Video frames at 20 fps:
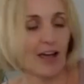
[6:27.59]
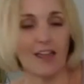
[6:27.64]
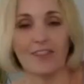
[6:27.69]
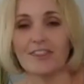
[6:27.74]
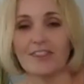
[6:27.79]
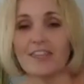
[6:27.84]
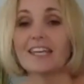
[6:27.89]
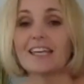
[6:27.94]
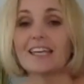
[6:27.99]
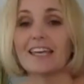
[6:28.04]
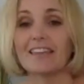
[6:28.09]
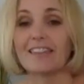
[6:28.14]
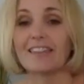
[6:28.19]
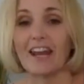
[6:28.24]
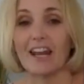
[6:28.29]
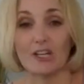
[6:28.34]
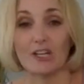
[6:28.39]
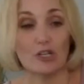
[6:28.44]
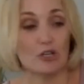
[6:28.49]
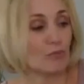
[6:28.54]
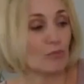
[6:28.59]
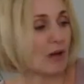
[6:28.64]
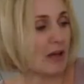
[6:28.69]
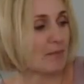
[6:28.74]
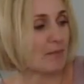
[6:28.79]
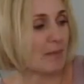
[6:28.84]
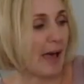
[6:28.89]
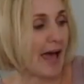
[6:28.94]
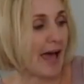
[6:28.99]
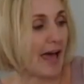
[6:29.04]
thinking that I knew my
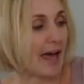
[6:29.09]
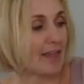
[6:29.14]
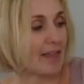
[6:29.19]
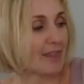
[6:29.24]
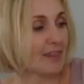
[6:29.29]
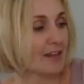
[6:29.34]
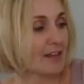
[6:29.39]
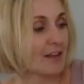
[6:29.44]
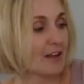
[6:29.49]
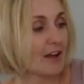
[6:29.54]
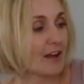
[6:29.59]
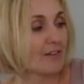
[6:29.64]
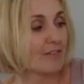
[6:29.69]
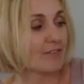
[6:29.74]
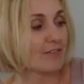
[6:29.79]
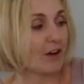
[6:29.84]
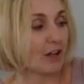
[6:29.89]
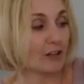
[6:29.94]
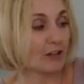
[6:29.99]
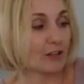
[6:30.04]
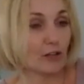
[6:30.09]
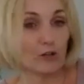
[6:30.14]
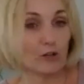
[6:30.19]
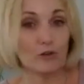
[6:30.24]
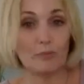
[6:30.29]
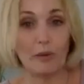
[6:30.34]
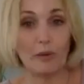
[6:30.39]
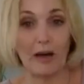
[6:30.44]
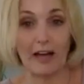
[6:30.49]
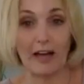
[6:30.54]
path,
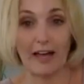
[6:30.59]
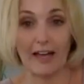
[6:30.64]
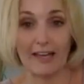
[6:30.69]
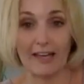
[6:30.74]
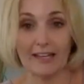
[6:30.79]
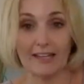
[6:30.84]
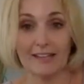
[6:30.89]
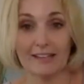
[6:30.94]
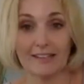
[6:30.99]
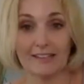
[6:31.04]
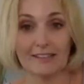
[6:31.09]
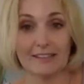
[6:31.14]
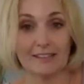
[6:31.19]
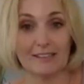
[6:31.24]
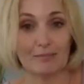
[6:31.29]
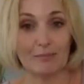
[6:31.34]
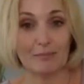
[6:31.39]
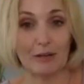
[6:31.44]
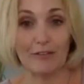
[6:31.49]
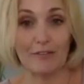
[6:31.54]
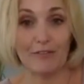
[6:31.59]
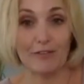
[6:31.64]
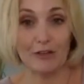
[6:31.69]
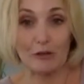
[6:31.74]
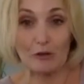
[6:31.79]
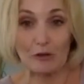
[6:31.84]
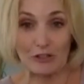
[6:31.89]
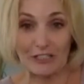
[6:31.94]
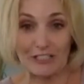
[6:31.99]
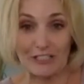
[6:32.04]
followed by some
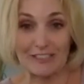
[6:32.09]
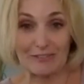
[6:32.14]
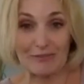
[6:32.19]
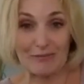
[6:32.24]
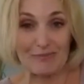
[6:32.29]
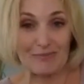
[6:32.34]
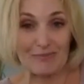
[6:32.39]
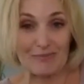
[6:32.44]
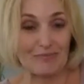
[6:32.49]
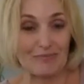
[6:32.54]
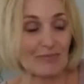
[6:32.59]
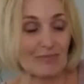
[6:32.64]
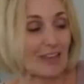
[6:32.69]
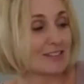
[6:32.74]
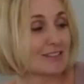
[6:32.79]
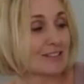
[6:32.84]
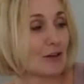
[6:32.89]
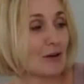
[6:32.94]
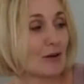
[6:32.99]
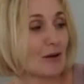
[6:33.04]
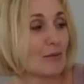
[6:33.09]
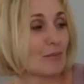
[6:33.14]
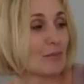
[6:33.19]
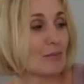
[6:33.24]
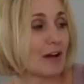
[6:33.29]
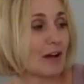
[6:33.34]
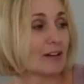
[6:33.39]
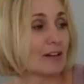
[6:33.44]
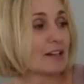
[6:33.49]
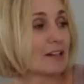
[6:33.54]
confusion, some
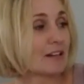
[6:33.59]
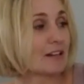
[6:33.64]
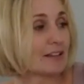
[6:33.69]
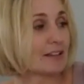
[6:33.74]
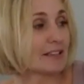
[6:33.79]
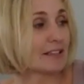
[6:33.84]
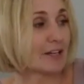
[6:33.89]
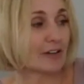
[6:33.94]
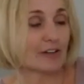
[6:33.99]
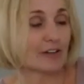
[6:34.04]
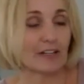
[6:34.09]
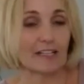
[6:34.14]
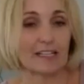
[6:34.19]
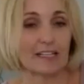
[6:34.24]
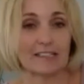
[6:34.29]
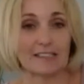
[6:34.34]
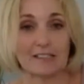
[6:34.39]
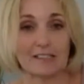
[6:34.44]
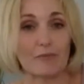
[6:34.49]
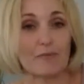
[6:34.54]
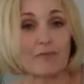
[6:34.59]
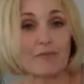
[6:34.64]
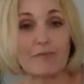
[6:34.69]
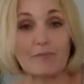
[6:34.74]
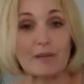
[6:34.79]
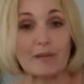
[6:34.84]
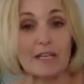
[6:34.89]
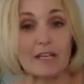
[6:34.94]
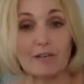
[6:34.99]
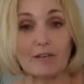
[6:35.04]
unclarity, some
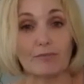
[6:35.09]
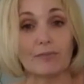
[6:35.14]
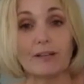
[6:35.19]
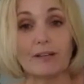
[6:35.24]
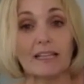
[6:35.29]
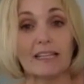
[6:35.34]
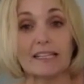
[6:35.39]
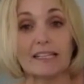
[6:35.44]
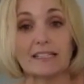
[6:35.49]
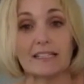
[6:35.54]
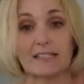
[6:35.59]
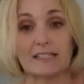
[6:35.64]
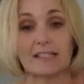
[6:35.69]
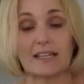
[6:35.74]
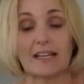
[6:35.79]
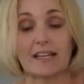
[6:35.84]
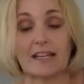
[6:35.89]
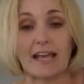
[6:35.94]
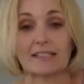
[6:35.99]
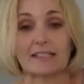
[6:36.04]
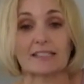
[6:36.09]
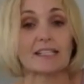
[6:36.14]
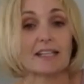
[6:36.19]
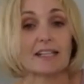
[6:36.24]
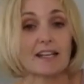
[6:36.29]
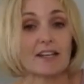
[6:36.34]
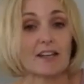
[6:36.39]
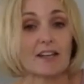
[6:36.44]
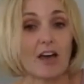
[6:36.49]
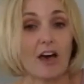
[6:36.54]
being really disconnected
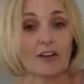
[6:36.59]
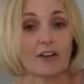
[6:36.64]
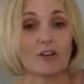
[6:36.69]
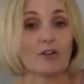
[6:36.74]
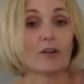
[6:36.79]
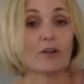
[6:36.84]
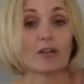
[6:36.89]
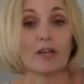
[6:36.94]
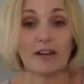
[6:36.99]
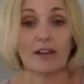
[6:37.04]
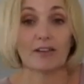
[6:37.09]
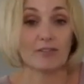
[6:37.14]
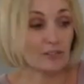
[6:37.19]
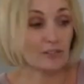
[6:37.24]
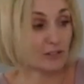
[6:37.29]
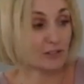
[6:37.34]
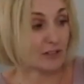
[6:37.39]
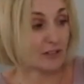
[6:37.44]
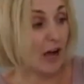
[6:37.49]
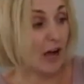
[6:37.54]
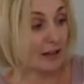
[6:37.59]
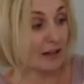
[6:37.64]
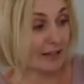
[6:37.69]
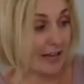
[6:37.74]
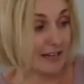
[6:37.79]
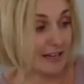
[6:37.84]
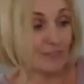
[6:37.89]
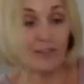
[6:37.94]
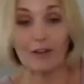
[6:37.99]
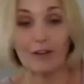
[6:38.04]
and not knowing, and
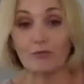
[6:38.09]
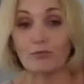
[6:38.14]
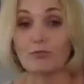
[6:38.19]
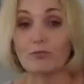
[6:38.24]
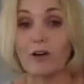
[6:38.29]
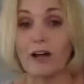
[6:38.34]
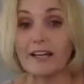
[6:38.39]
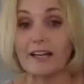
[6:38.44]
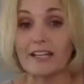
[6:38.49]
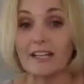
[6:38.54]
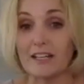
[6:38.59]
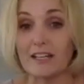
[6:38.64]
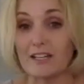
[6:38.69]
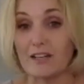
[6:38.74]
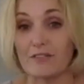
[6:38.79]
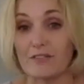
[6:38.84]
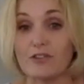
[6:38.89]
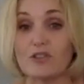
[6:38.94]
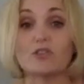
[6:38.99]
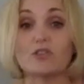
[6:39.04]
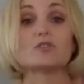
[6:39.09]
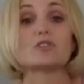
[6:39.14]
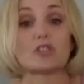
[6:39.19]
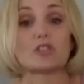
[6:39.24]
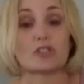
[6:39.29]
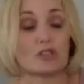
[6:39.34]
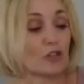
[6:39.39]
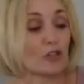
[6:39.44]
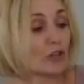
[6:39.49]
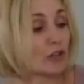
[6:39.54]
kind of like running in confused
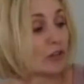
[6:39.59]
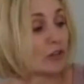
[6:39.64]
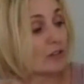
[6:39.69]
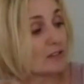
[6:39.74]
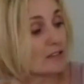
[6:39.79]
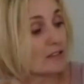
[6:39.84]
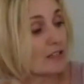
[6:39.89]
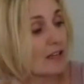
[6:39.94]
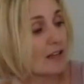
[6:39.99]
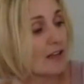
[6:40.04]
circles.